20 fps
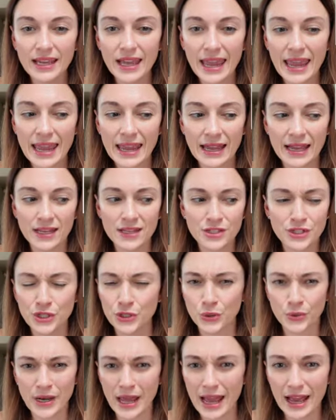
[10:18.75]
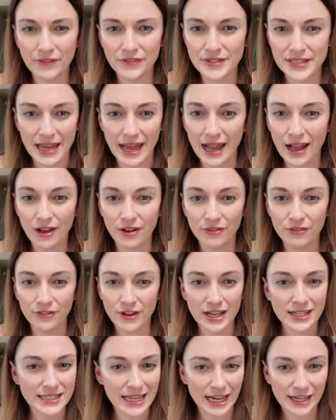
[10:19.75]
And you don't have to have
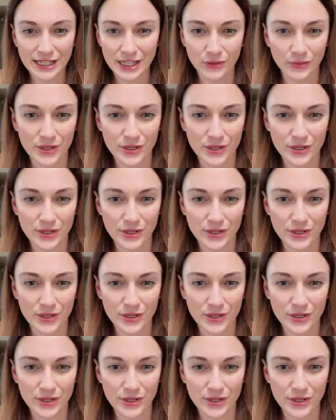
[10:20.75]
a dining